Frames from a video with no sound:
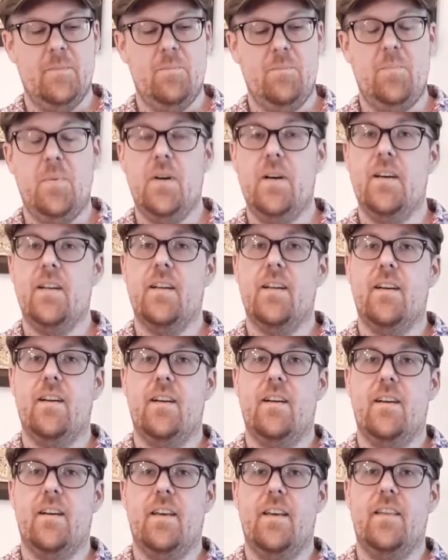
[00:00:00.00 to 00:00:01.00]

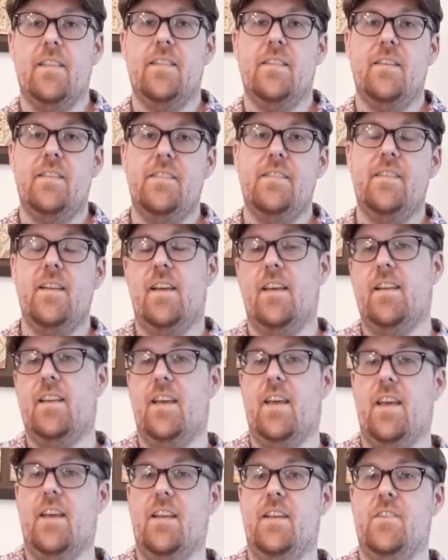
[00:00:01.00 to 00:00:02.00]
But in this day
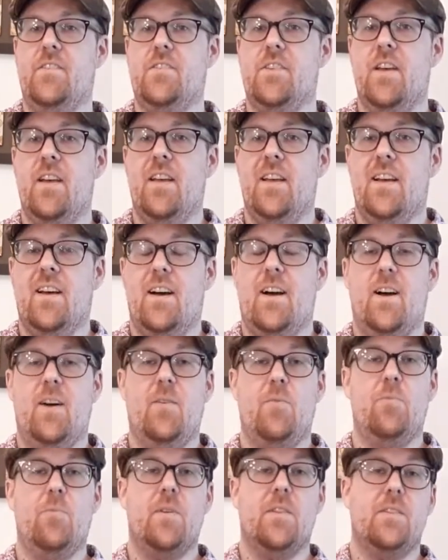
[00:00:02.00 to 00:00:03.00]
and age,
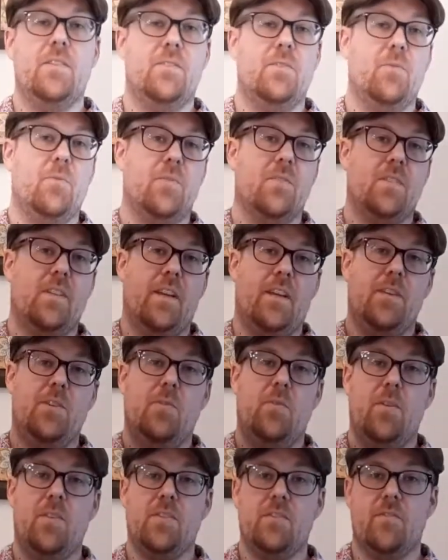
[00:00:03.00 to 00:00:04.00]
with stores like
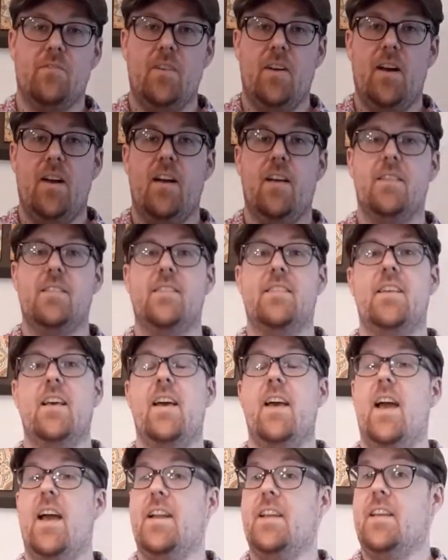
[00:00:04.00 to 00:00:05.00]
Toys R Us
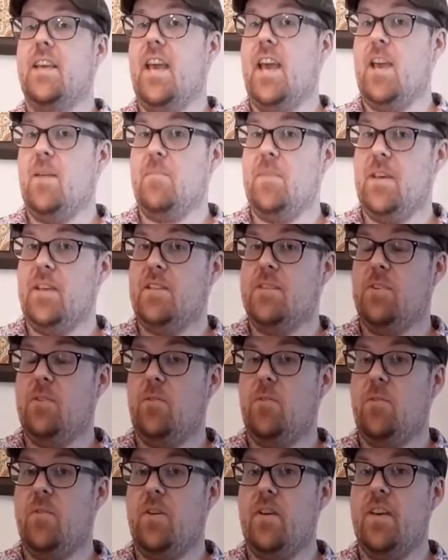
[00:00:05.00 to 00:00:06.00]
and KB
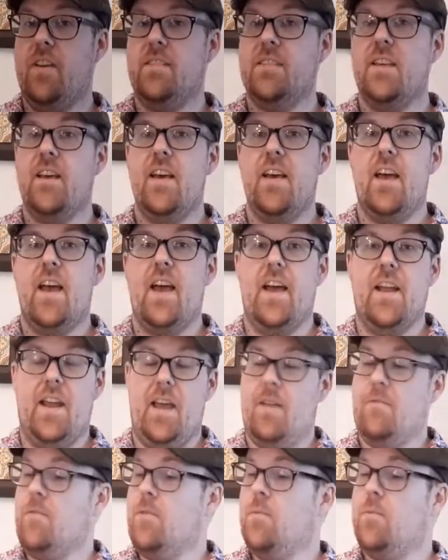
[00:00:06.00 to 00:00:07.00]
Toys and
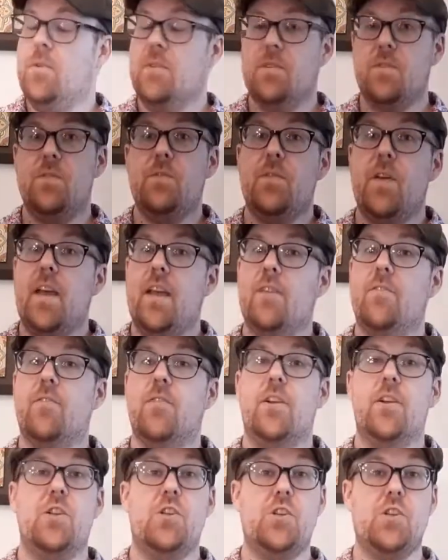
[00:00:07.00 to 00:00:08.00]
everyone's
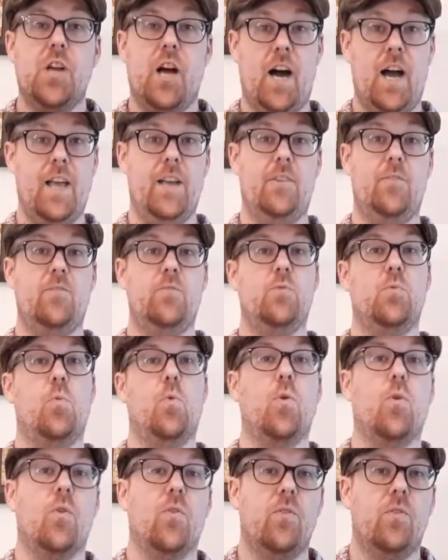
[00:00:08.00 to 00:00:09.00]
favorite Child
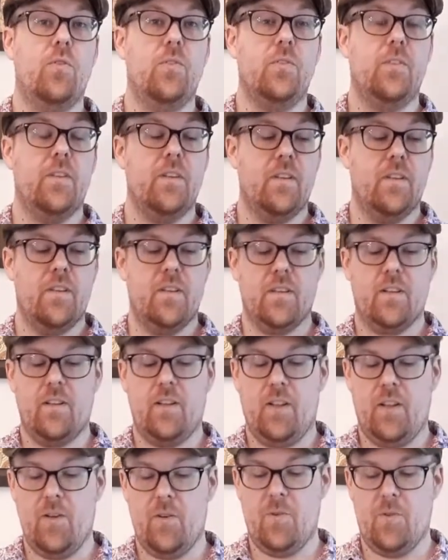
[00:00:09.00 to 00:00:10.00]
World
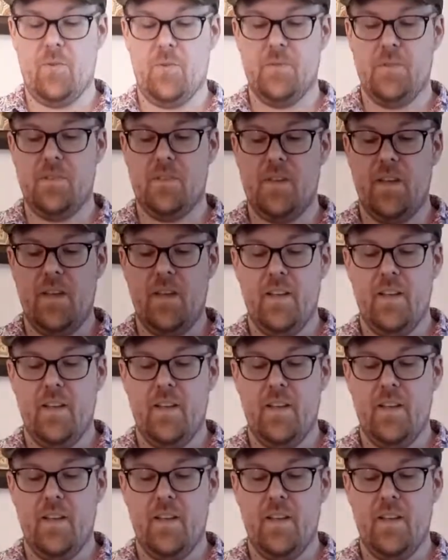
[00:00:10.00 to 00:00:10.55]
closed,